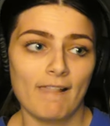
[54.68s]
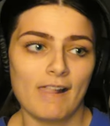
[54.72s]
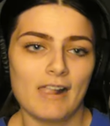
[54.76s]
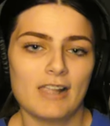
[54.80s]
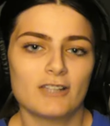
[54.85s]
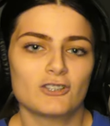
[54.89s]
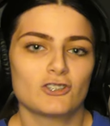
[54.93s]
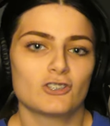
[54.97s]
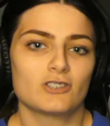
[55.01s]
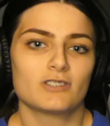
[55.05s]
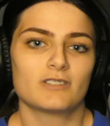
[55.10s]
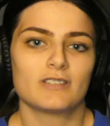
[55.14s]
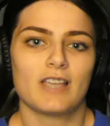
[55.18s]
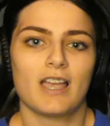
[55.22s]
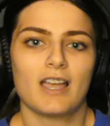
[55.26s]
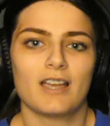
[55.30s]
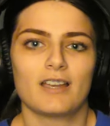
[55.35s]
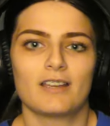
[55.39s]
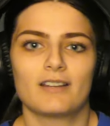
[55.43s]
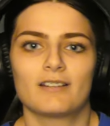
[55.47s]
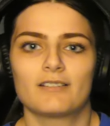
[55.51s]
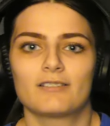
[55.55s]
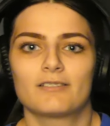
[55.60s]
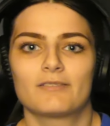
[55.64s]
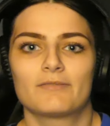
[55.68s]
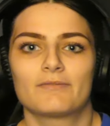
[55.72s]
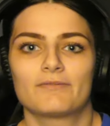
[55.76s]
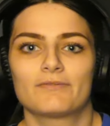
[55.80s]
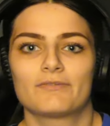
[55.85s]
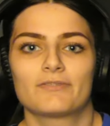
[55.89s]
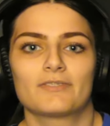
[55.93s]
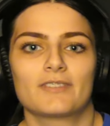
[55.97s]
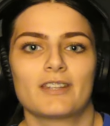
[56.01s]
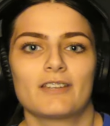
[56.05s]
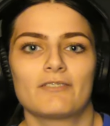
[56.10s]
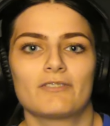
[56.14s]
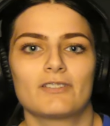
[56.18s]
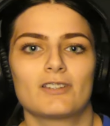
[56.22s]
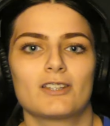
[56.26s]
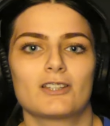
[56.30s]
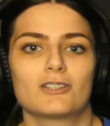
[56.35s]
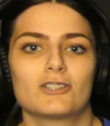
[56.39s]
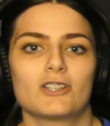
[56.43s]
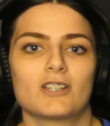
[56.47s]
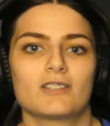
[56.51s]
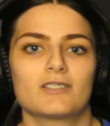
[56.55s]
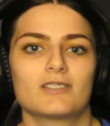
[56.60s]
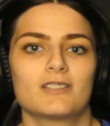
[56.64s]
it's just sad. I feel
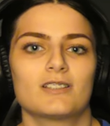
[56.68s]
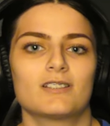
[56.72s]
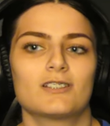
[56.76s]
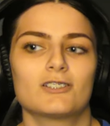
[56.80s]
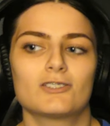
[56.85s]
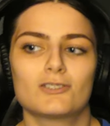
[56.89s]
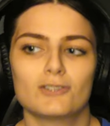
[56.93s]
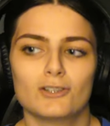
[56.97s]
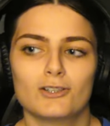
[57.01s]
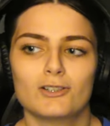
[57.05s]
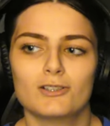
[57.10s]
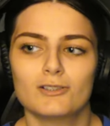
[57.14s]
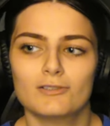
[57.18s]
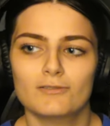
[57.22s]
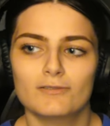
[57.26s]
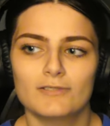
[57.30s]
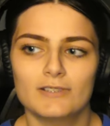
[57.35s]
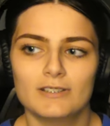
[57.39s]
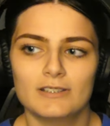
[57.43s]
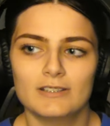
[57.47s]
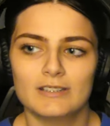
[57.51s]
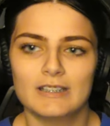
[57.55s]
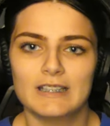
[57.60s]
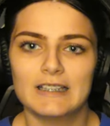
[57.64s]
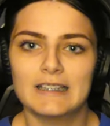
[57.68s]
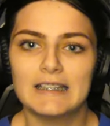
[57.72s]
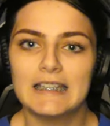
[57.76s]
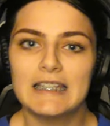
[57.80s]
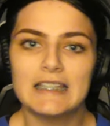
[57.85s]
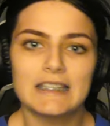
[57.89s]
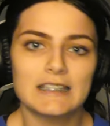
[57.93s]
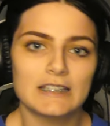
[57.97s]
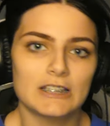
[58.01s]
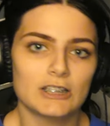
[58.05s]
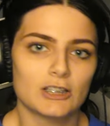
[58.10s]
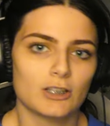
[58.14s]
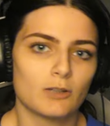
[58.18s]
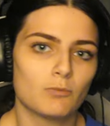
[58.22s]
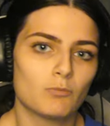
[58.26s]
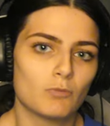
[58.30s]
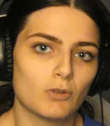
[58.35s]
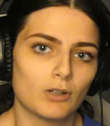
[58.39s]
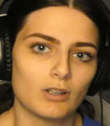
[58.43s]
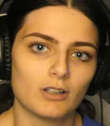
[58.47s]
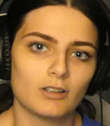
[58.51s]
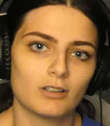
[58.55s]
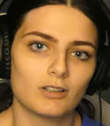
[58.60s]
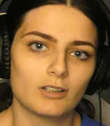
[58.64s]
like Jesse deserves at least
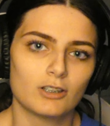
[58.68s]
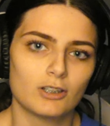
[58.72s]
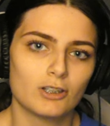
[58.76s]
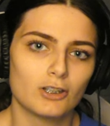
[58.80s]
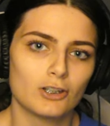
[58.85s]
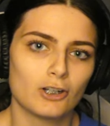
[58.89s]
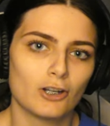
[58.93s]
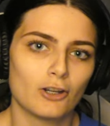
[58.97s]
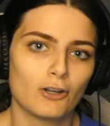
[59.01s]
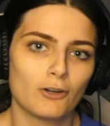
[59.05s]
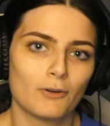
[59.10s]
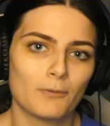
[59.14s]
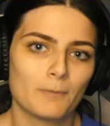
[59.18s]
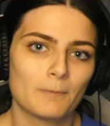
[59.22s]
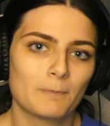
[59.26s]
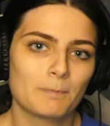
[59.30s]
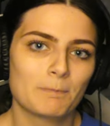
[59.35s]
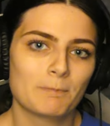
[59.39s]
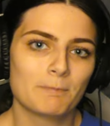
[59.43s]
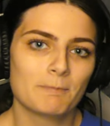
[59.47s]
someone, you know?